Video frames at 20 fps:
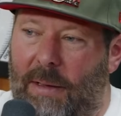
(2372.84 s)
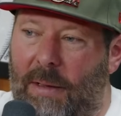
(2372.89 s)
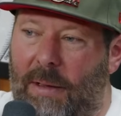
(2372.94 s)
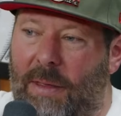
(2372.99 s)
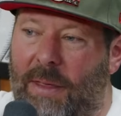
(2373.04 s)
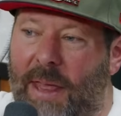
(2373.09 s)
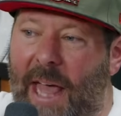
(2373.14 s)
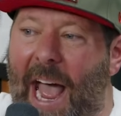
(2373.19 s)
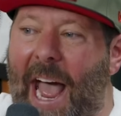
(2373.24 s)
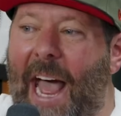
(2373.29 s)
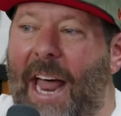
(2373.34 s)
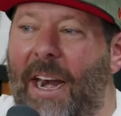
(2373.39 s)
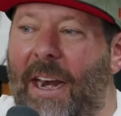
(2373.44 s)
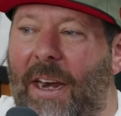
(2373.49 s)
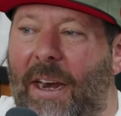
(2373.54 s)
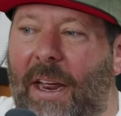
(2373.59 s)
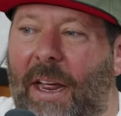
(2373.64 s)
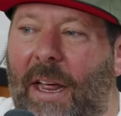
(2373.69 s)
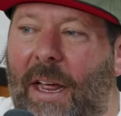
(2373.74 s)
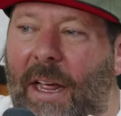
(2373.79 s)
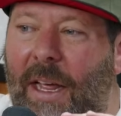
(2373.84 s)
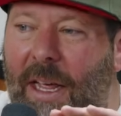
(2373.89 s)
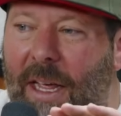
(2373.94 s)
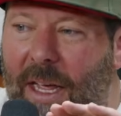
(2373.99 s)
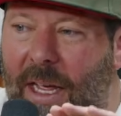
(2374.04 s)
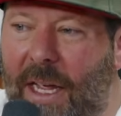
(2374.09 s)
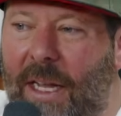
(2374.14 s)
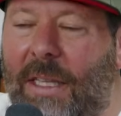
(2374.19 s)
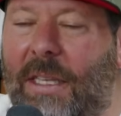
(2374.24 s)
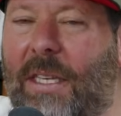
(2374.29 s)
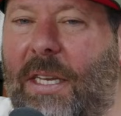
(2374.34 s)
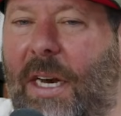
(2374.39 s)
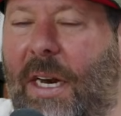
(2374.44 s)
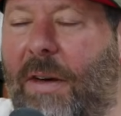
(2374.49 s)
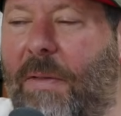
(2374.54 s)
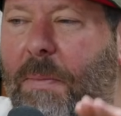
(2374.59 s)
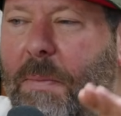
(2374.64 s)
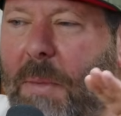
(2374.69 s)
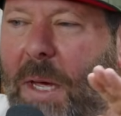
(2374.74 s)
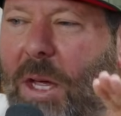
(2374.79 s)
that incident
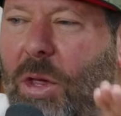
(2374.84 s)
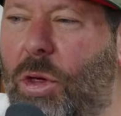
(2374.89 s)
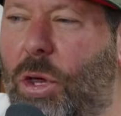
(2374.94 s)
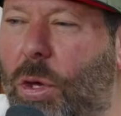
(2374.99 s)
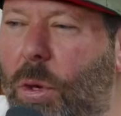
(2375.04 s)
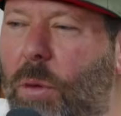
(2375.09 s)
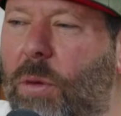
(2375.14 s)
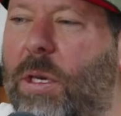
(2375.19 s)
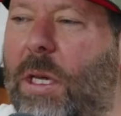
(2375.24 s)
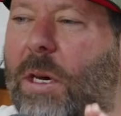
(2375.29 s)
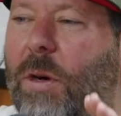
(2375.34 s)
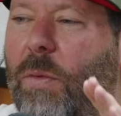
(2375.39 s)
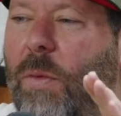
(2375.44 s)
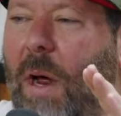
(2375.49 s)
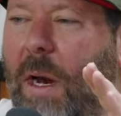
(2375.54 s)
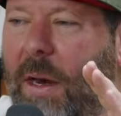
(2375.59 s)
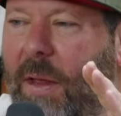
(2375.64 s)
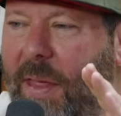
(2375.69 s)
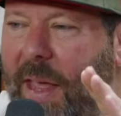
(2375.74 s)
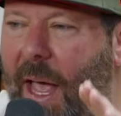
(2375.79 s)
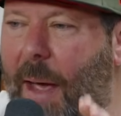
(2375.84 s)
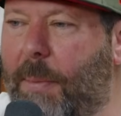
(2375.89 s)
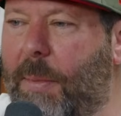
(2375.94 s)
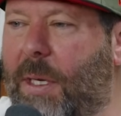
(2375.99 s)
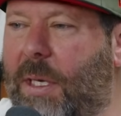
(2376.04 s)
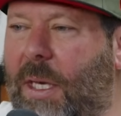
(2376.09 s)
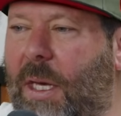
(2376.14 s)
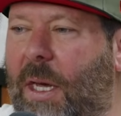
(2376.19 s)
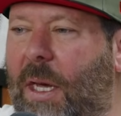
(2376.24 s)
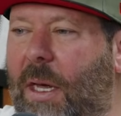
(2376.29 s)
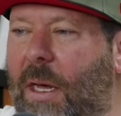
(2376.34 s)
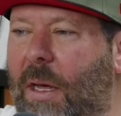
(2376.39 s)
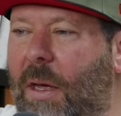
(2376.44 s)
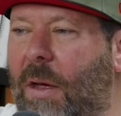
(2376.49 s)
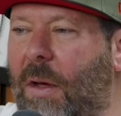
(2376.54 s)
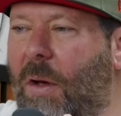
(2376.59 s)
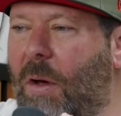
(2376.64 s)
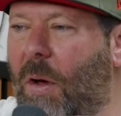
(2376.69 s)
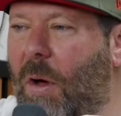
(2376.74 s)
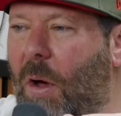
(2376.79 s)
of me choosing to run to the embassy
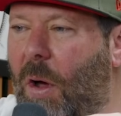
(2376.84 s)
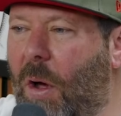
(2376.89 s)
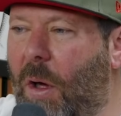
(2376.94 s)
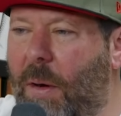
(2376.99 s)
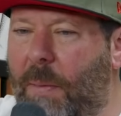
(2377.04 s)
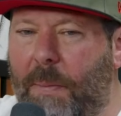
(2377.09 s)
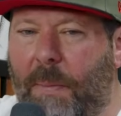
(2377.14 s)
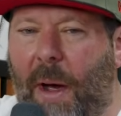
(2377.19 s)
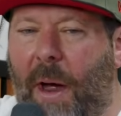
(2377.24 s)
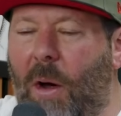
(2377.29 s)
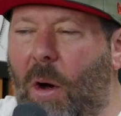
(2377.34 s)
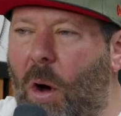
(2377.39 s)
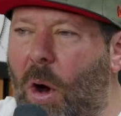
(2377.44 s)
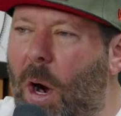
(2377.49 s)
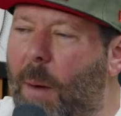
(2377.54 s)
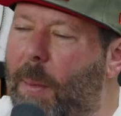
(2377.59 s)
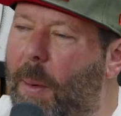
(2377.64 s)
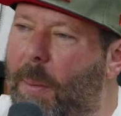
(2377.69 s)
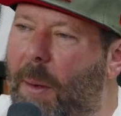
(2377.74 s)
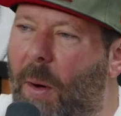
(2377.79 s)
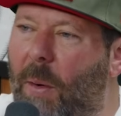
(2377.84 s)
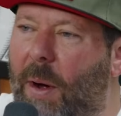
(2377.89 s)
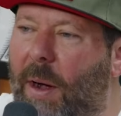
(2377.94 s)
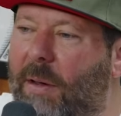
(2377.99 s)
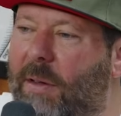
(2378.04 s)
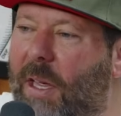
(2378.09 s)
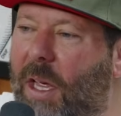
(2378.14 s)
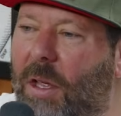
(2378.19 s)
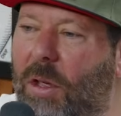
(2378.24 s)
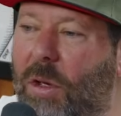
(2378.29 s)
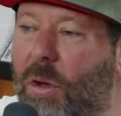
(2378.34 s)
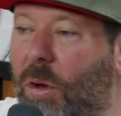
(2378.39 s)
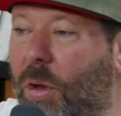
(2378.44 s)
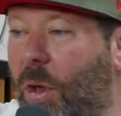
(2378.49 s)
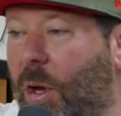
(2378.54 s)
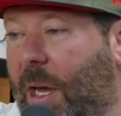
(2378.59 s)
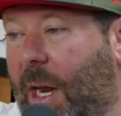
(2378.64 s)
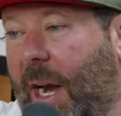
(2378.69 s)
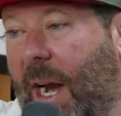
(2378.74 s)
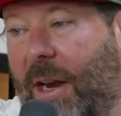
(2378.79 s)
on my arm. And my wife said, you're
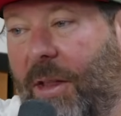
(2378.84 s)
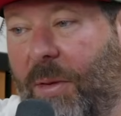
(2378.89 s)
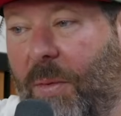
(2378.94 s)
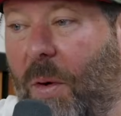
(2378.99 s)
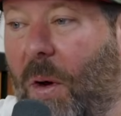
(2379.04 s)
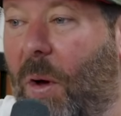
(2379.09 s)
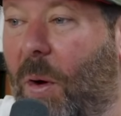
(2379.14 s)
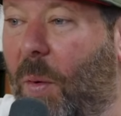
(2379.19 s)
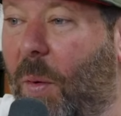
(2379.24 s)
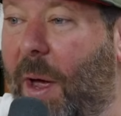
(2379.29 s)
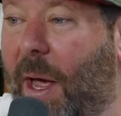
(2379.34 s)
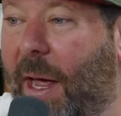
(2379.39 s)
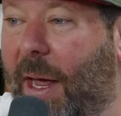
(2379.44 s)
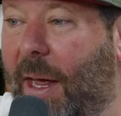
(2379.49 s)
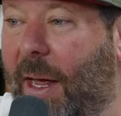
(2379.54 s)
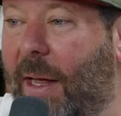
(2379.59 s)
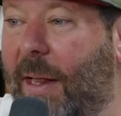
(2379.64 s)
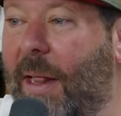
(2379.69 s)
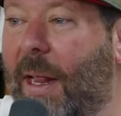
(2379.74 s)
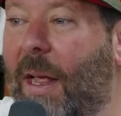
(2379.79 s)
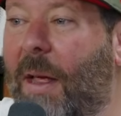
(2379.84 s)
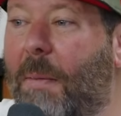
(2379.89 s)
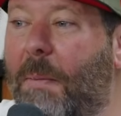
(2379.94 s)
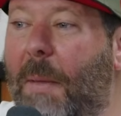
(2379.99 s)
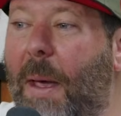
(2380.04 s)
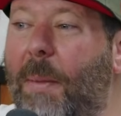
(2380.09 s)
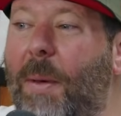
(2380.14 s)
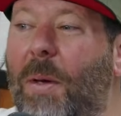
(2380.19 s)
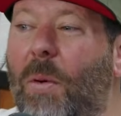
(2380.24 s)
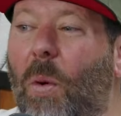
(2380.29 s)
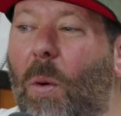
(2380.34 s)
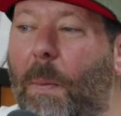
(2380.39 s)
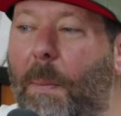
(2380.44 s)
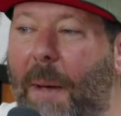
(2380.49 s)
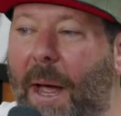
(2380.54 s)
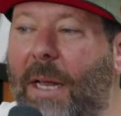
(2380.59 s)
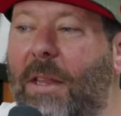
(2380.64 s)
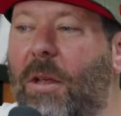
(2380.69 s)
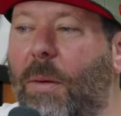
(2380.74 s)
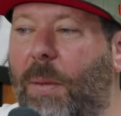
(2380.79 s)
looking at it the wrong way. Maybe you were
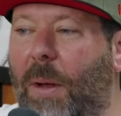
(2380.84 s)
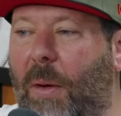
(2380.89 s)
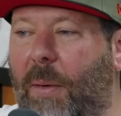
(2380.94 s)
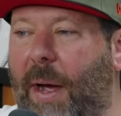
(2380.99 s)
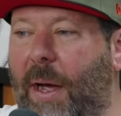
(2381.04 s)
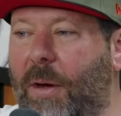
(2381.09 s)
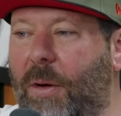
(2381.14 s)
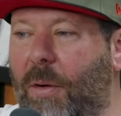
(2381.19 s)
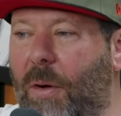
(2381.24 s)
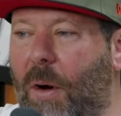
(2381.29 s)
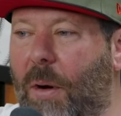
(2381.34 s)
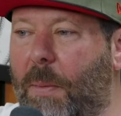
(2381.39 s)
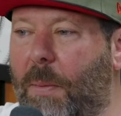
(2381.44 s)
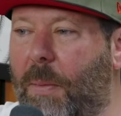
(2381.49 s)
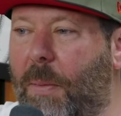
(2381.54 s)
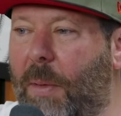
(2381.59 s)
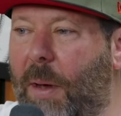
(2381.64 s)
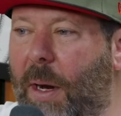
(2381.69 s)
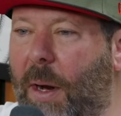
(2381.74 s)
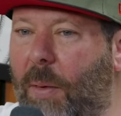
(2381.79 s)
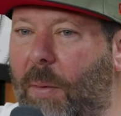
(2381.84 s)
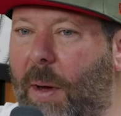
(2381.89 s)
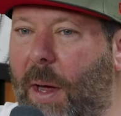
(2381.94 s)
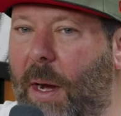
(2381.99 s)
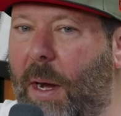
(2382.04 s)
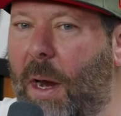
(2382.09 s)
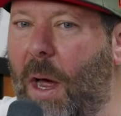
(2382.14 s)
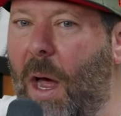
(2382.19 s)
meant to blow out your arm. And I went,